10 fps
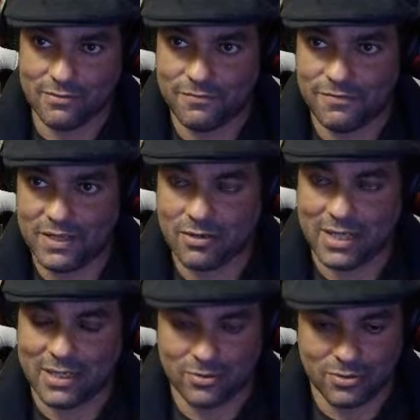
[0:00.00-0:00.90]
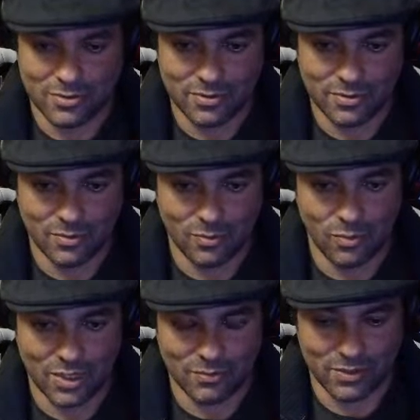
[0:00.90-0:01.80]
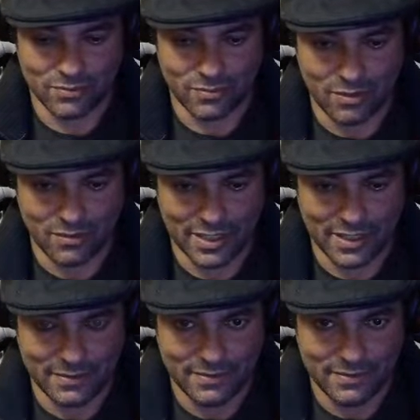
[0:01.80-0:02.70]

figure out what was wrong there.